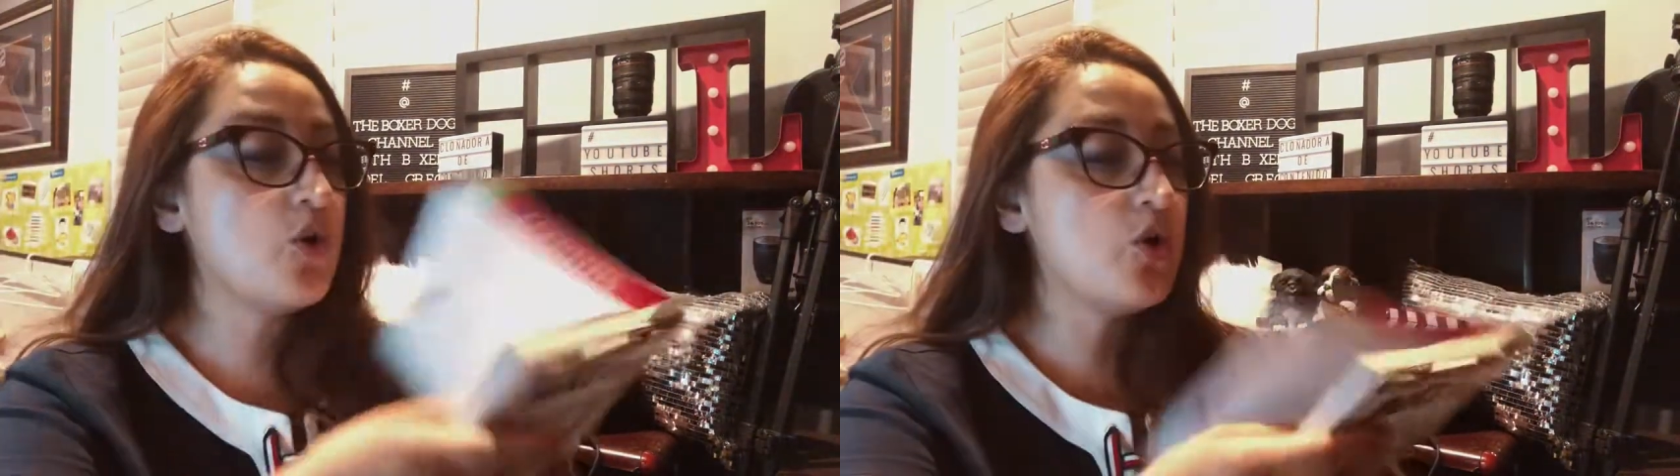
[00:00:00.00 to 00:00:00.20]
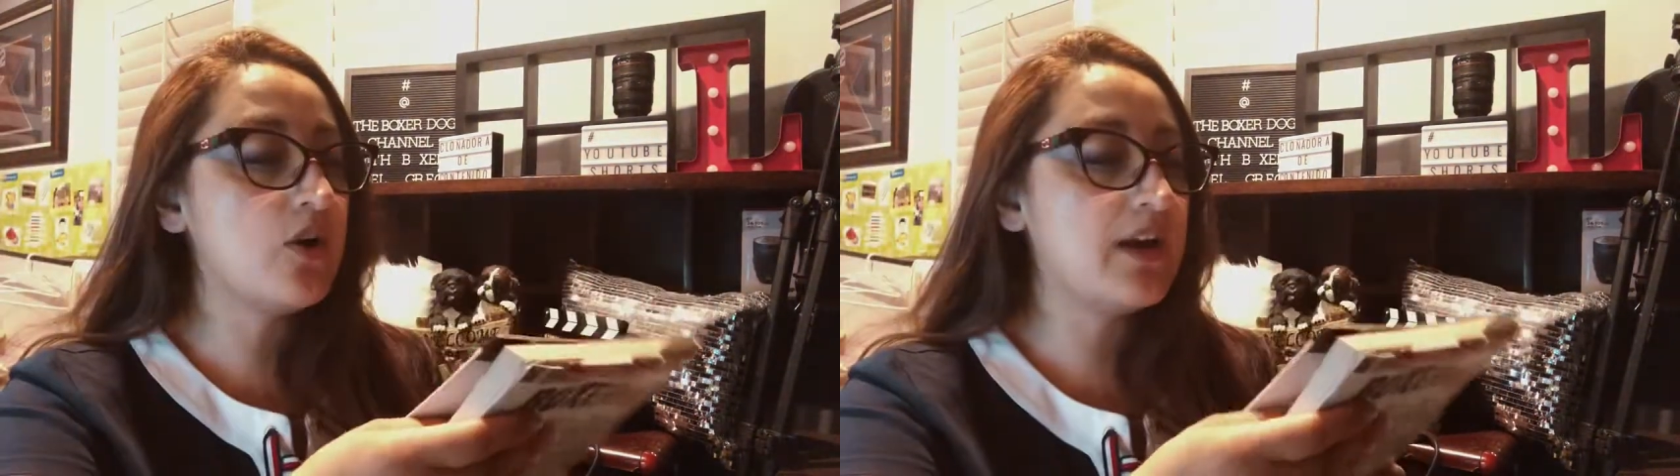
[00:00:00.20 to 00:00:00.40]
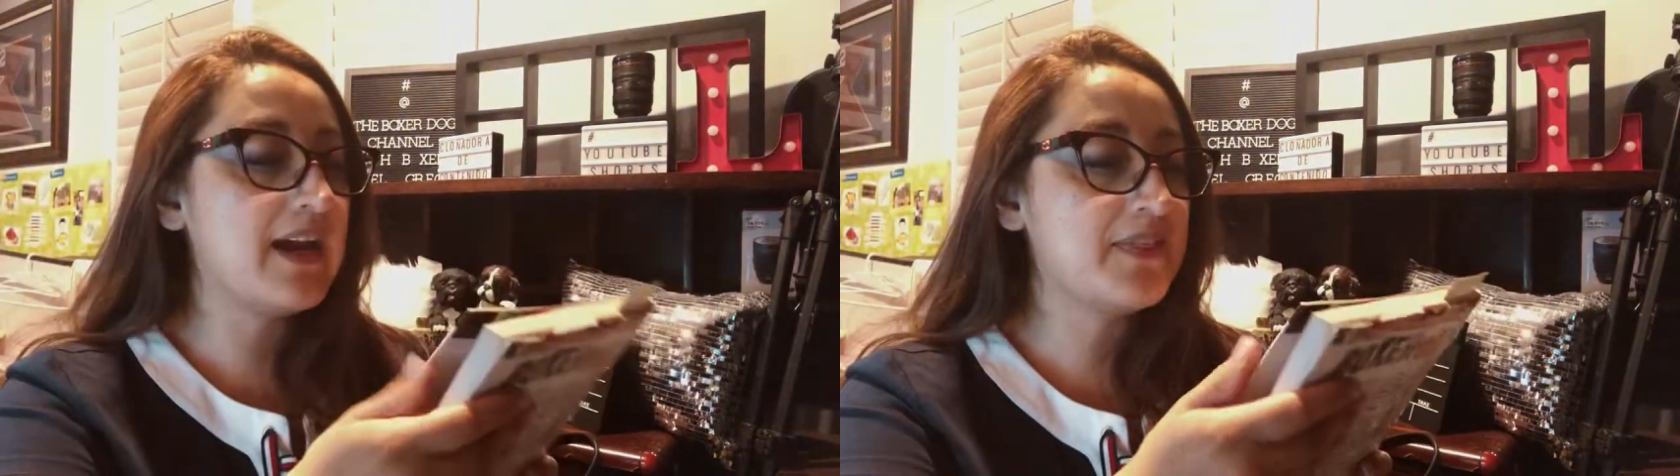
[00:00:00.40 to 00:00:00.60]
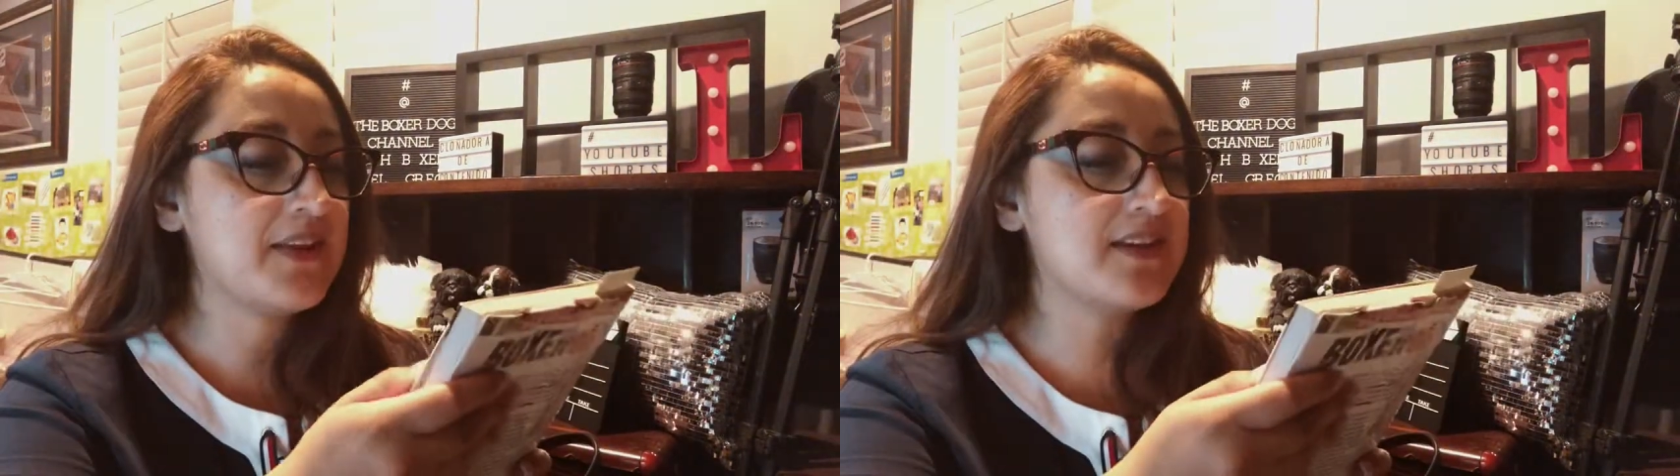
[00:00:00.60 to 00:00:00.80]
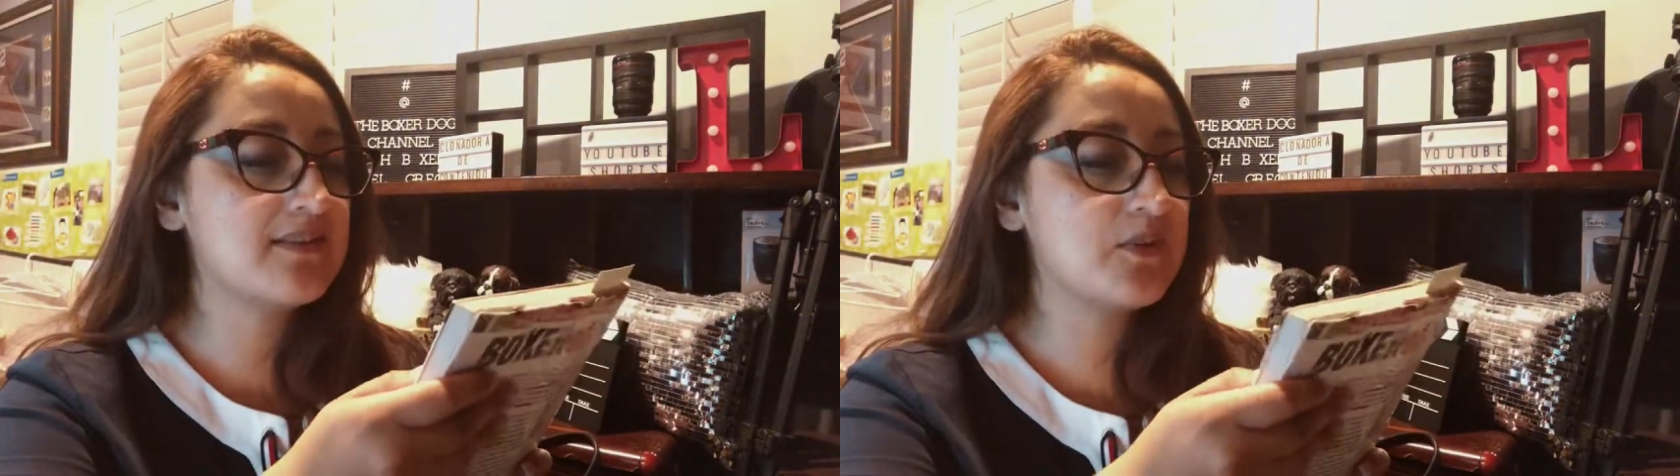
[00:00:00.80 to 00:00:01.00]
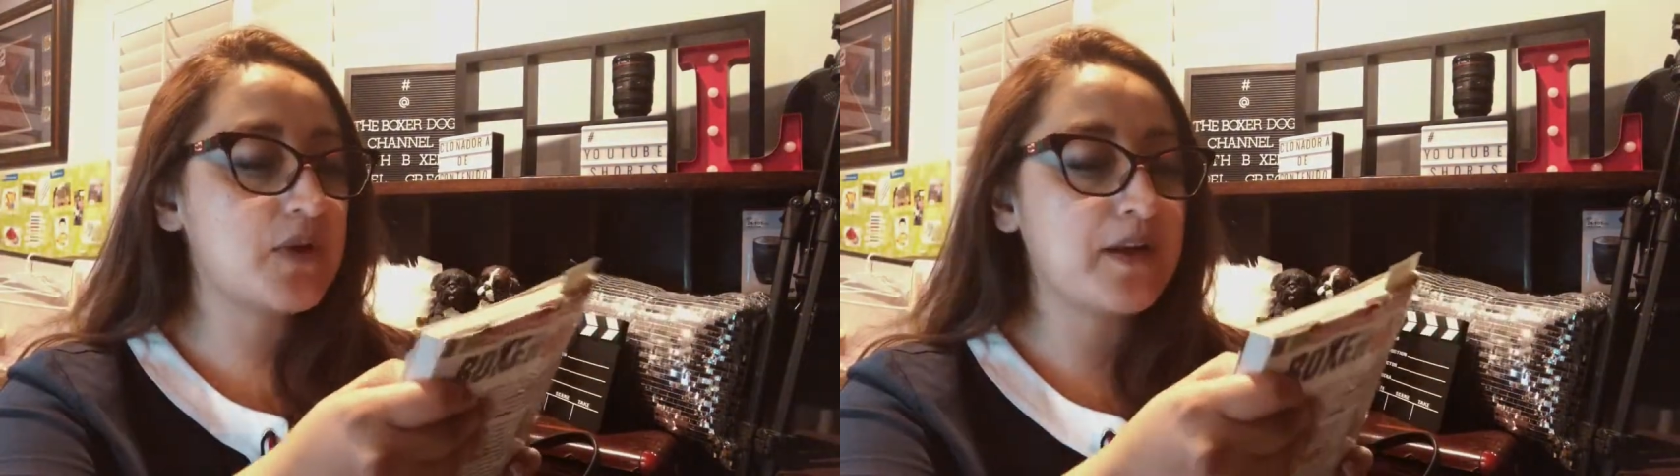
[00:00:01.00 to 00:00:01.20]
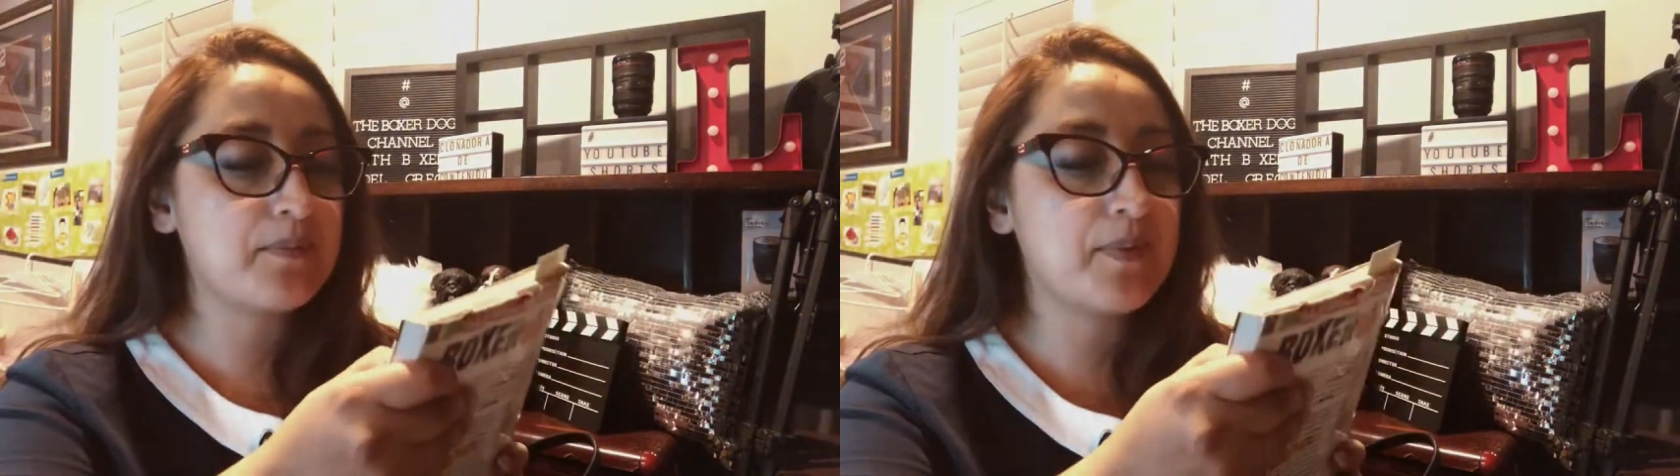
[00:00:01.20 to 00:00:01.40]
or I think the right